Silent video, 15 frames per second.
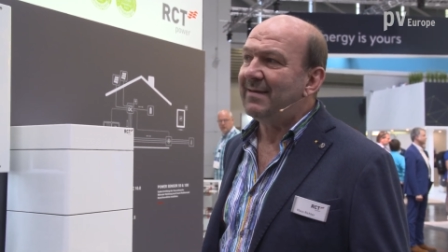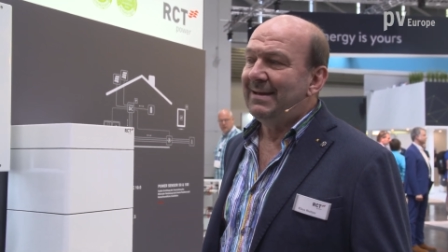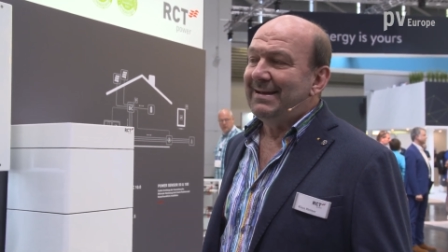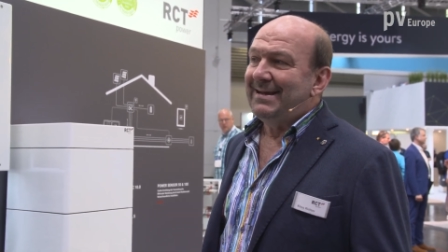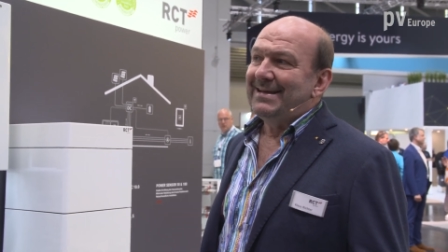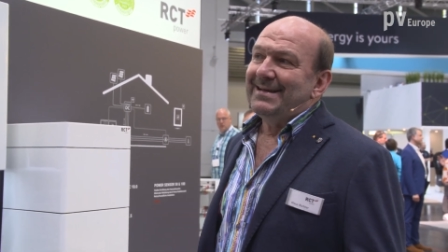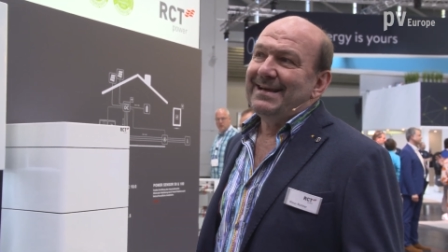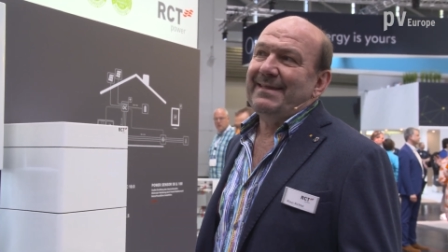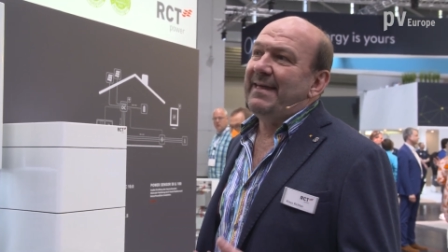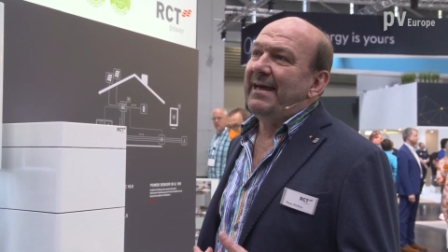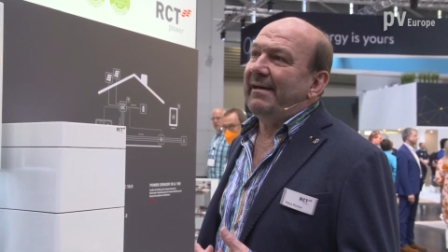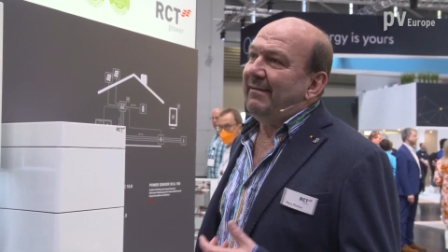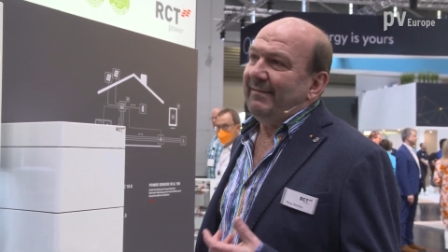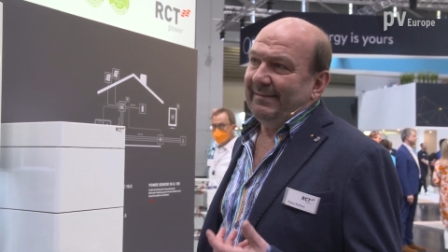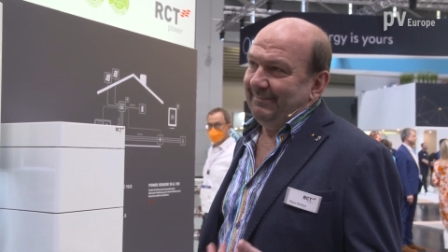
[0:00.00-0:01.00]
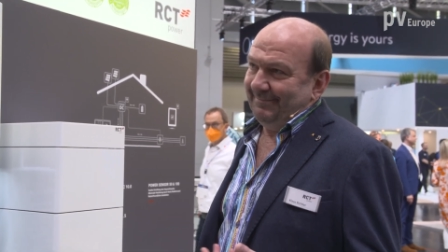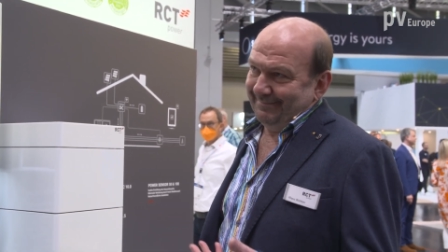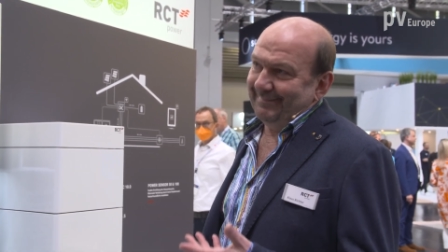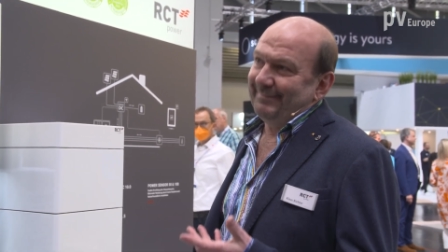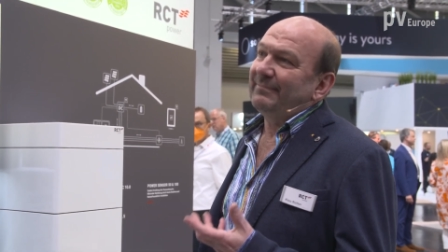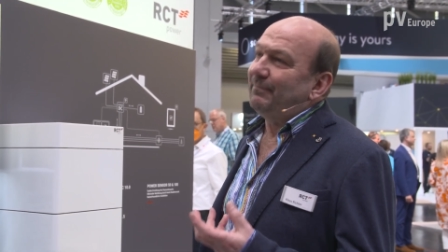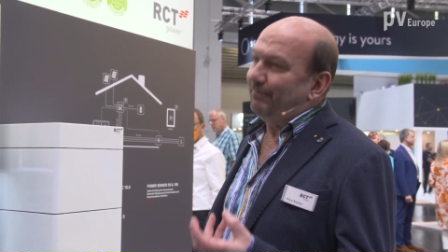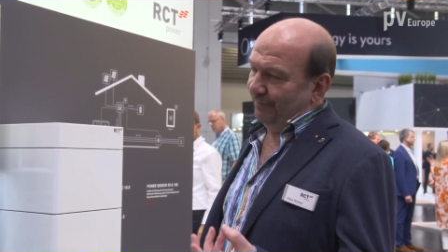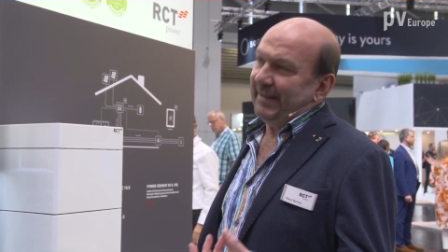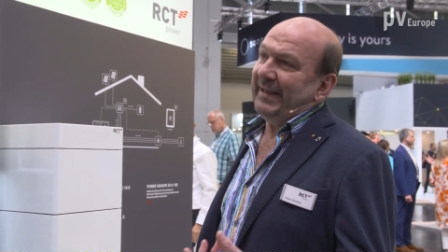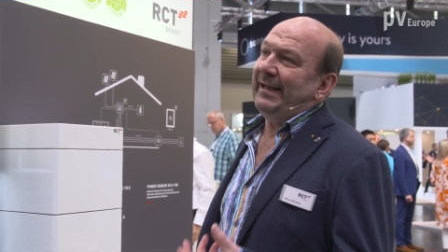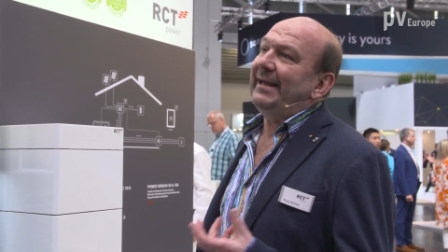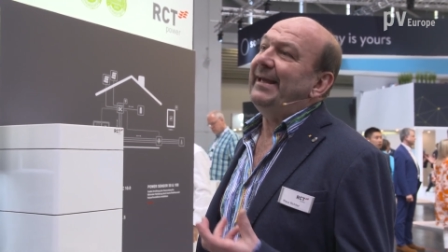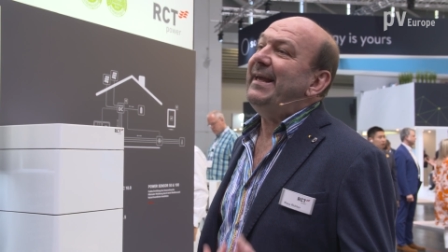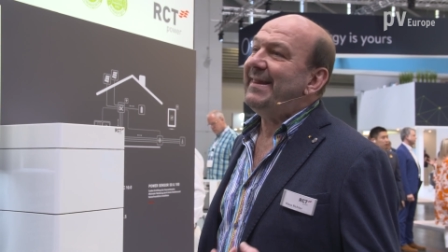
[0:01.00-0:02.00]
Uh, they're
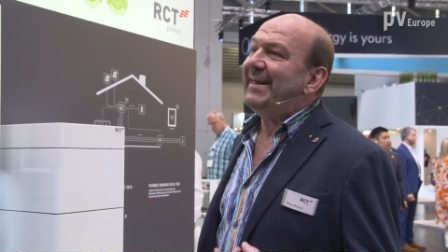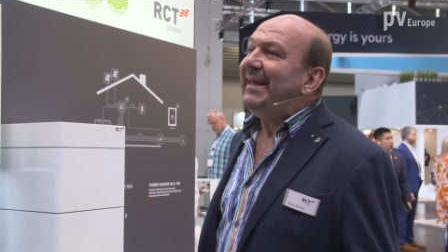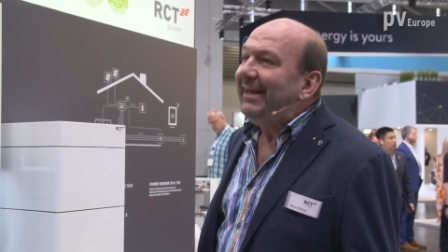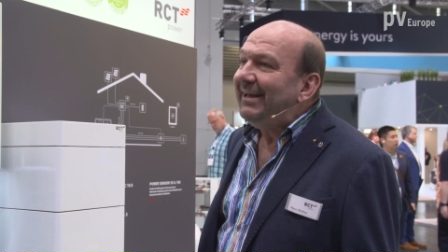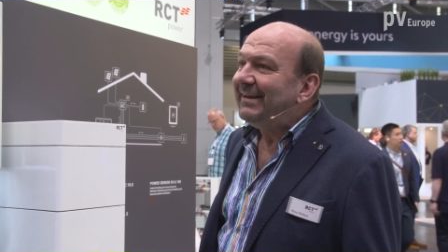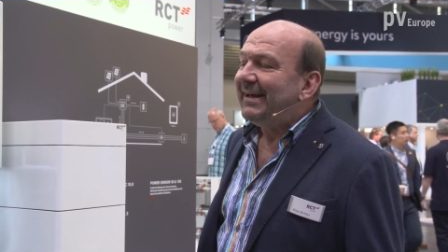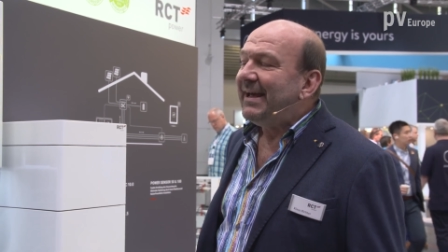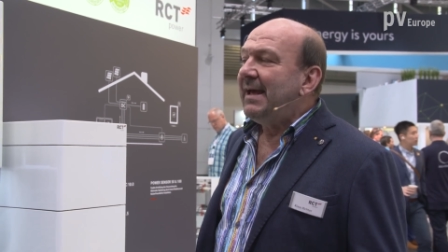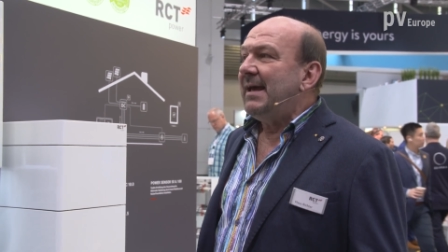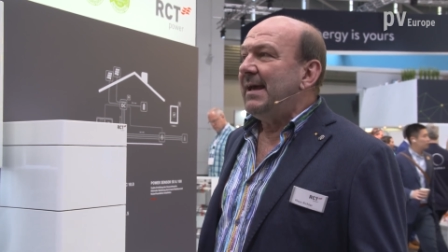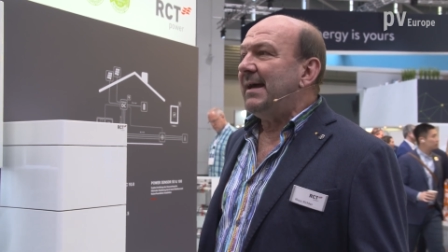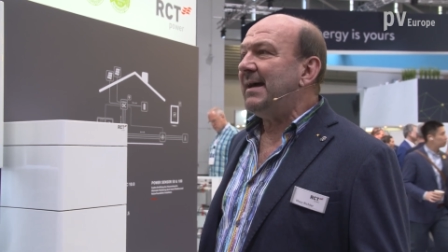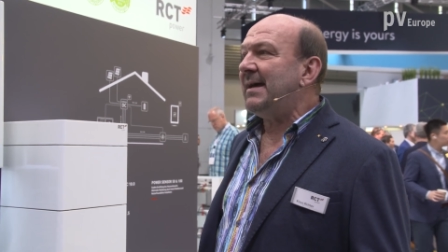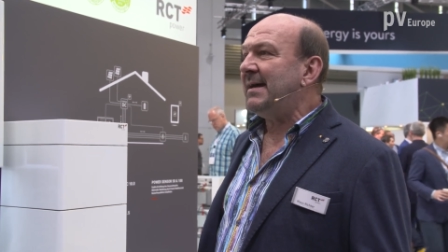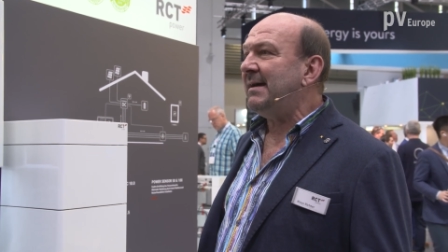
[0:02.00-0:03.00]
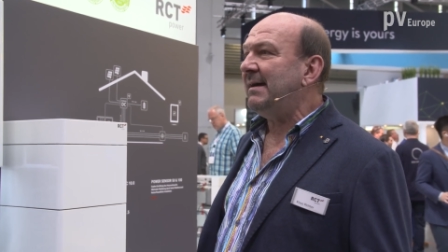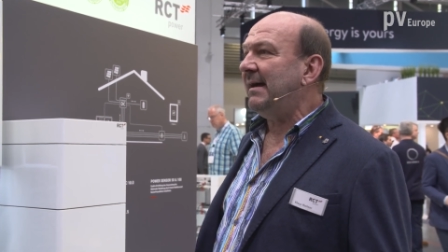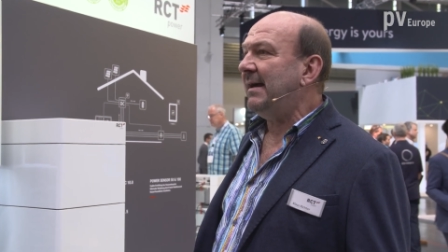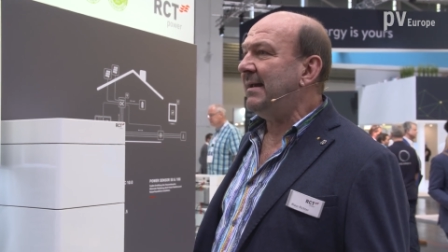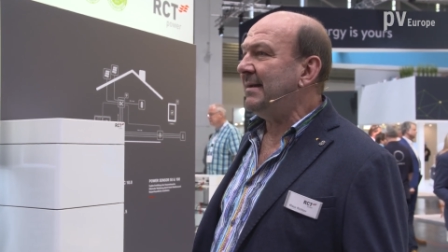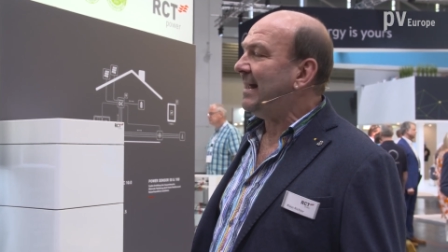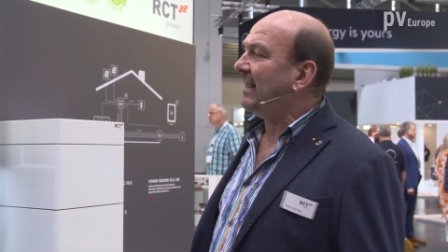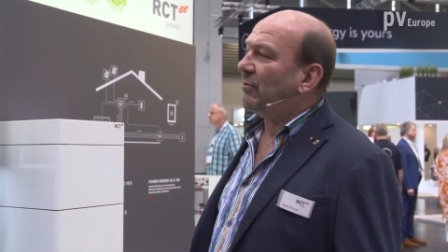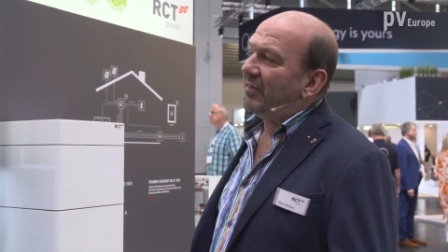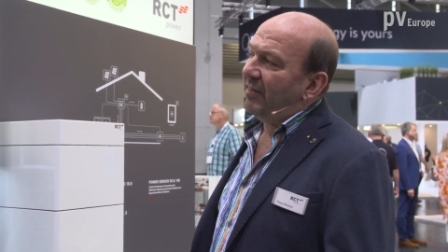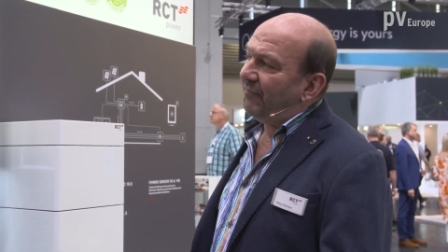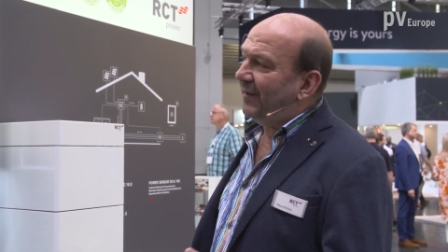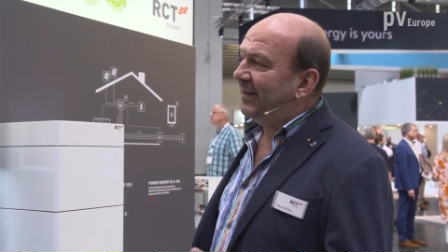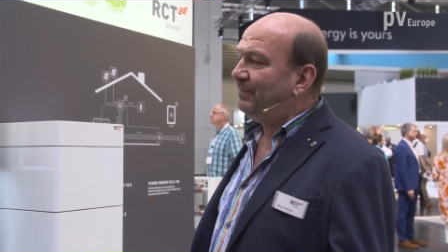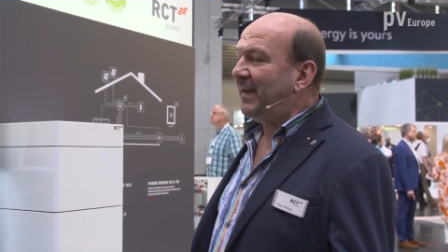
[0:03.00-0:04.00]
being easy. Uh, and I got
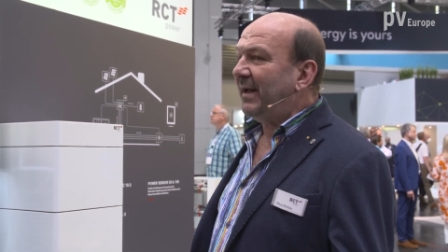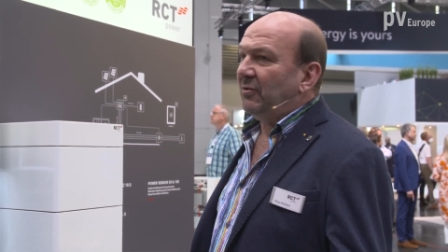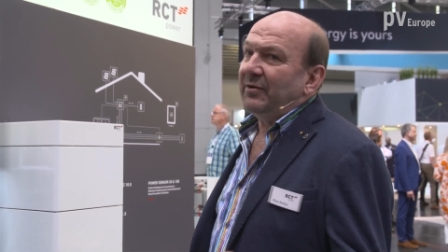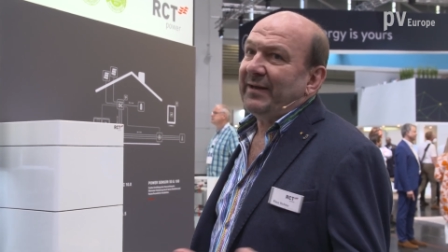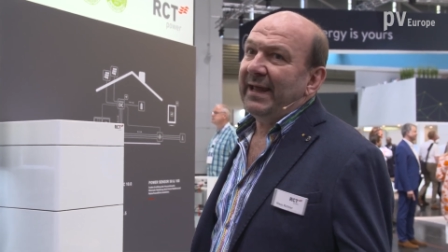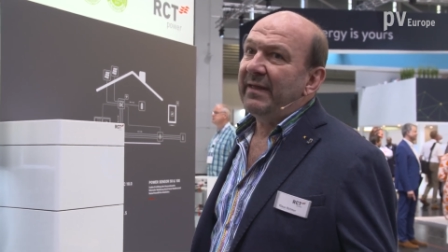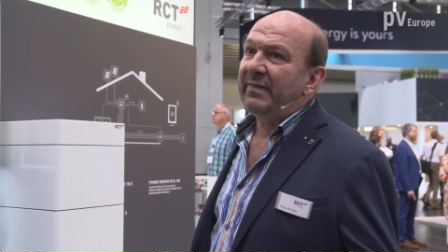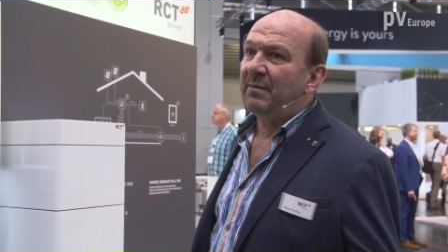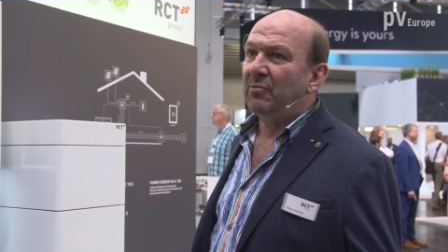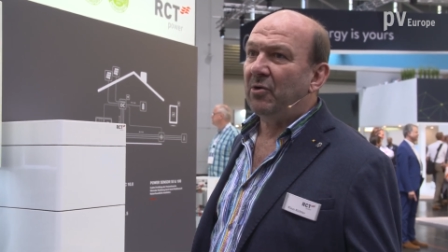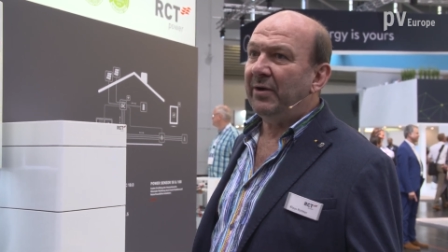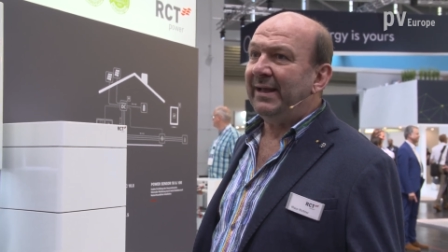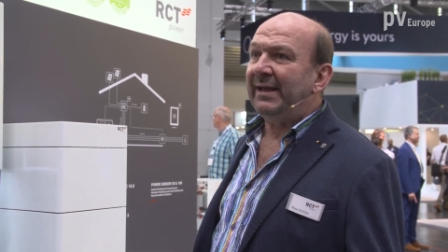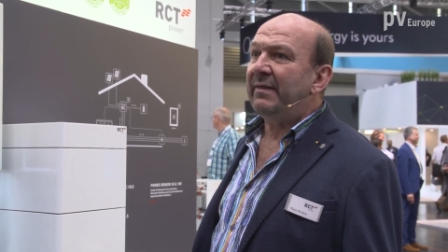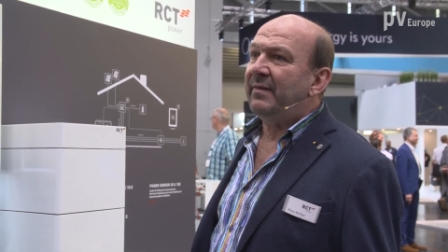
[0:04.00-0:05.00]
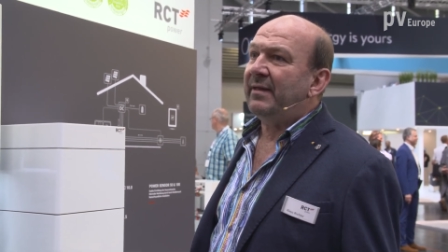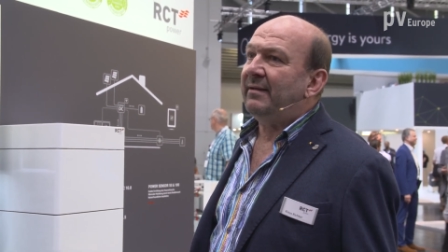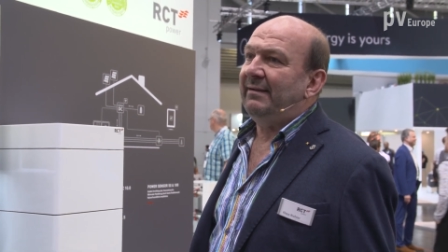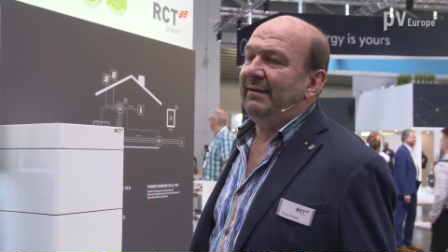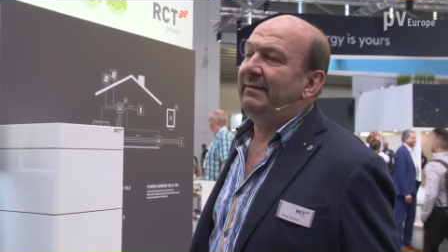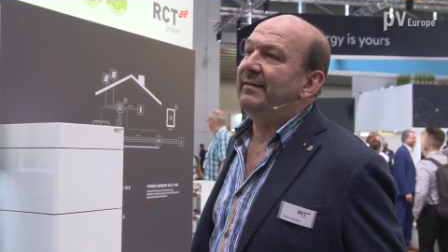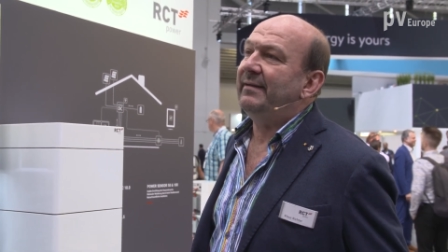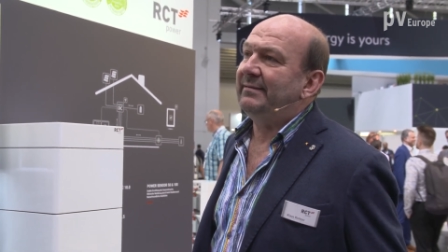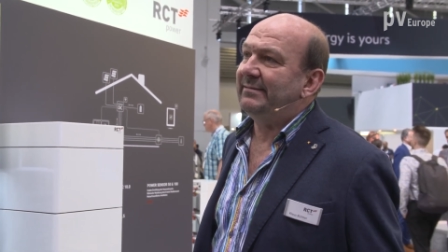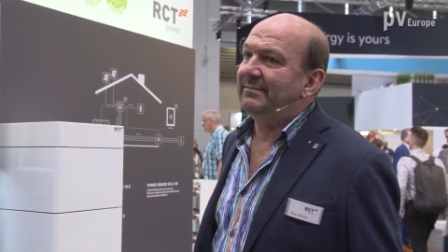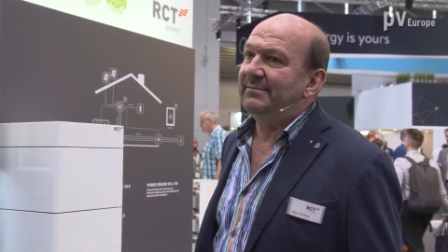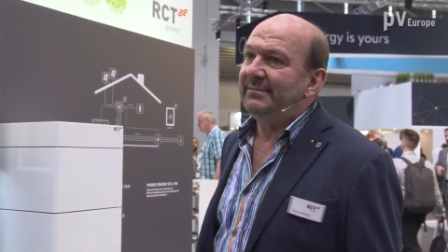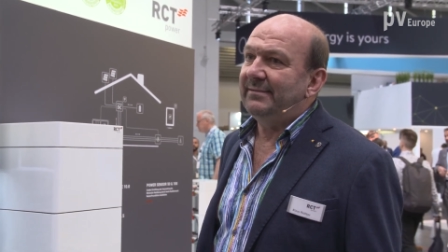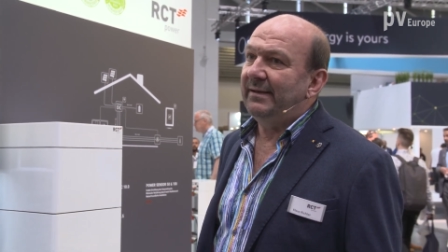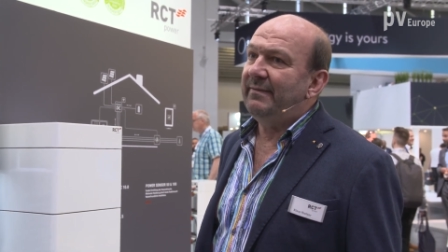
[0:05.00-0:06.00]
the feedback today in the morning in the, in the,
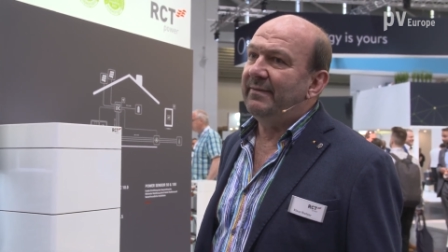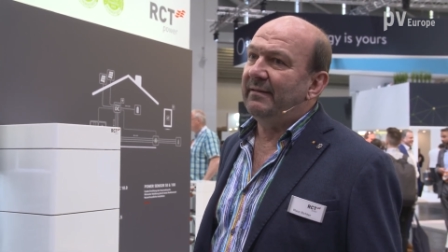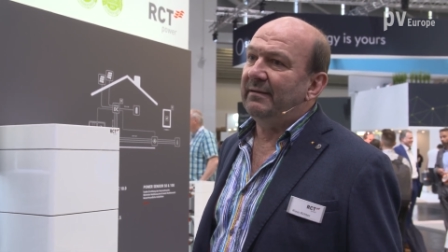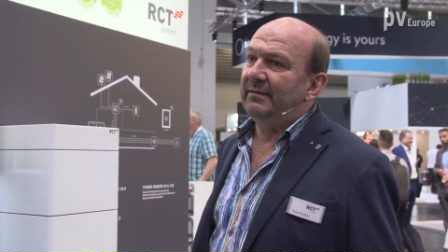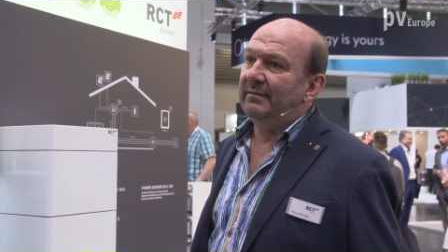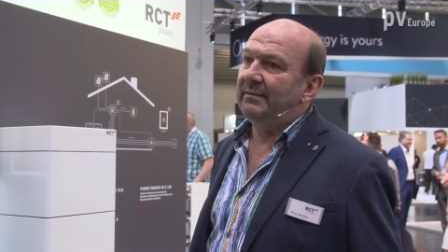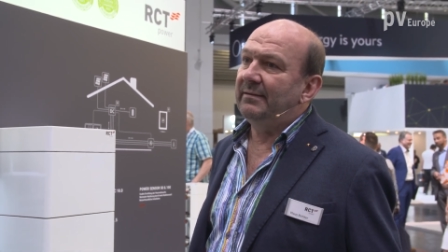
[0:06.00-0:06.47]
in the